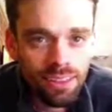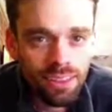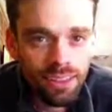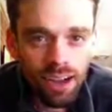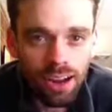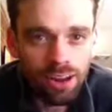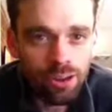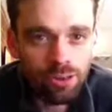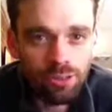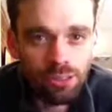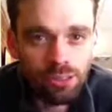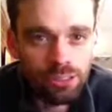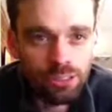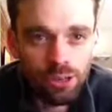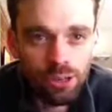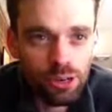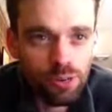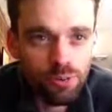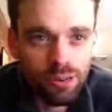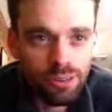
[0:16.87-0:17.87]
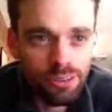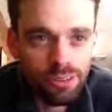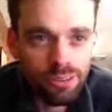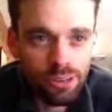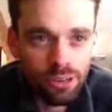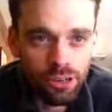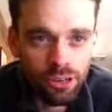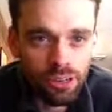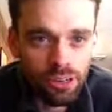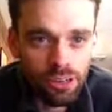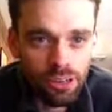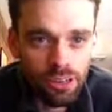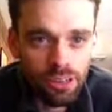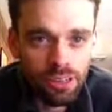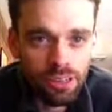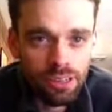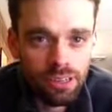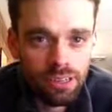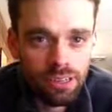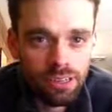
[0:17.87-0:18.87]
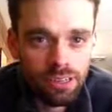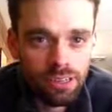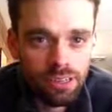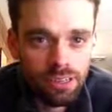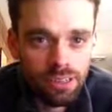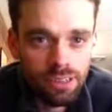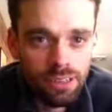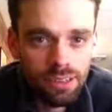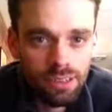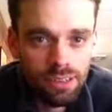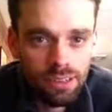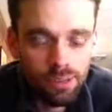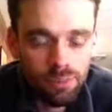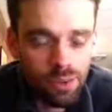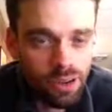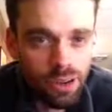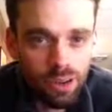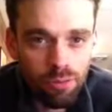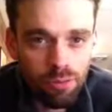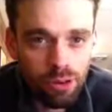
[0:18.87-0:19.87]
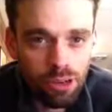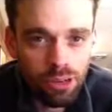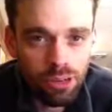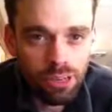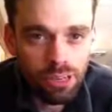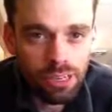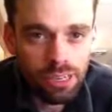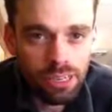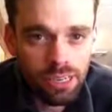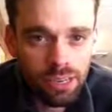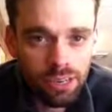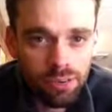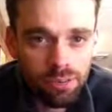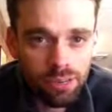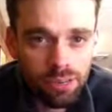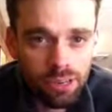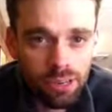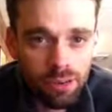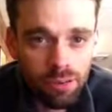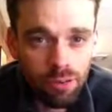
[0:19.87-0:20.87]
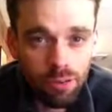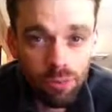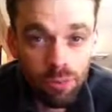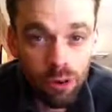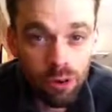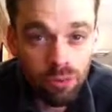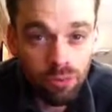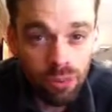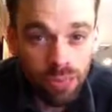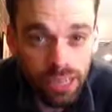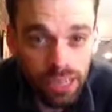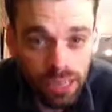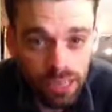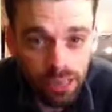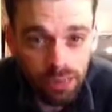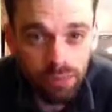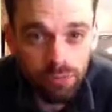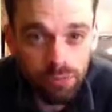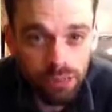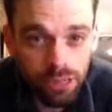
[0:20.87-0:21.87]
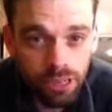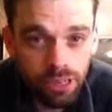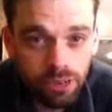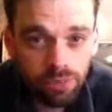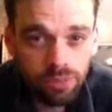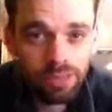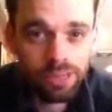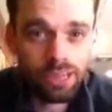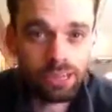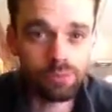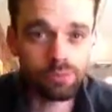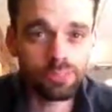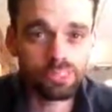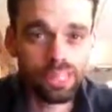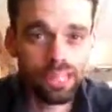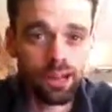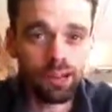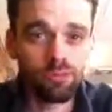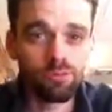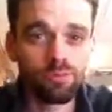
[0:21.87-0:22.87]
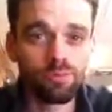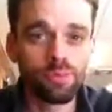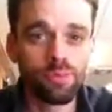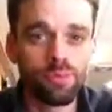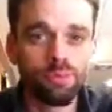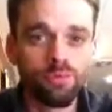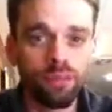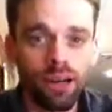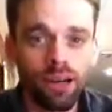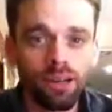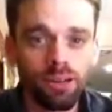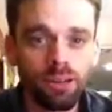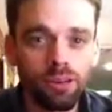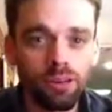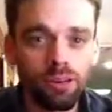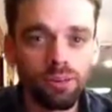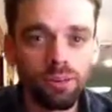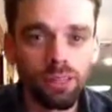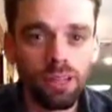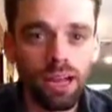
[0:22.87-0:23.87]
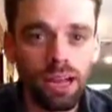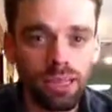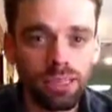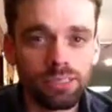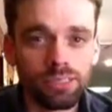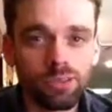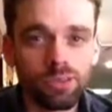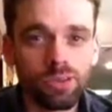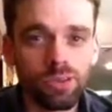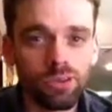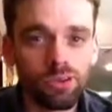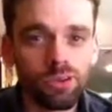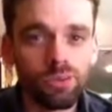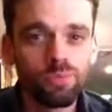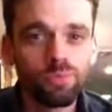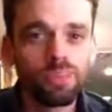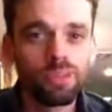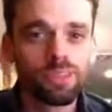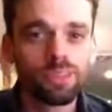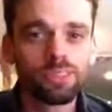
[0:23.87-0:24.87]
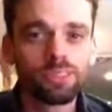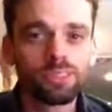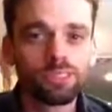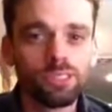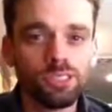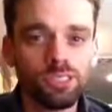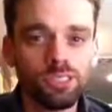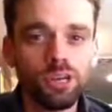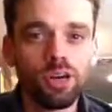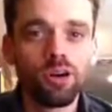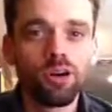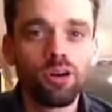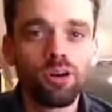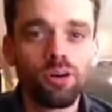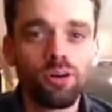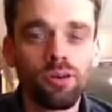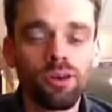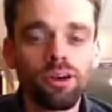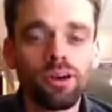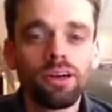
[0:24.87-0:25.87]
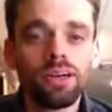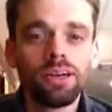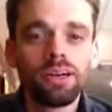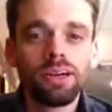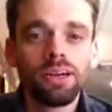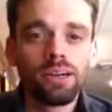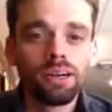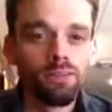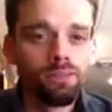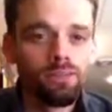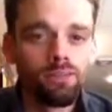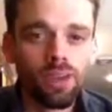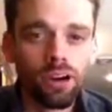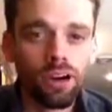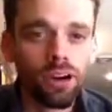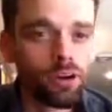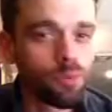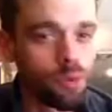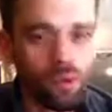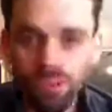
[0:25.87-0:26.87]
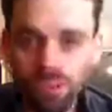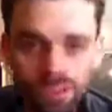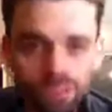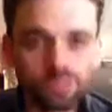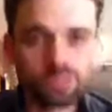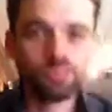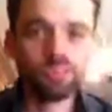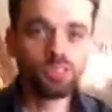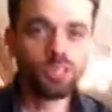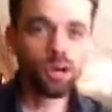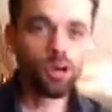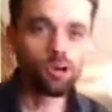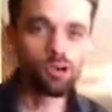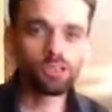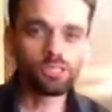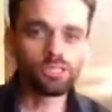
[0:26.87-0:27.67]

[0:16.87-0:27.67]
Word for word: I don't deserve anything good. But every good gift and every perfect gift comes down from the Father of lights, with whom there is no variableness, no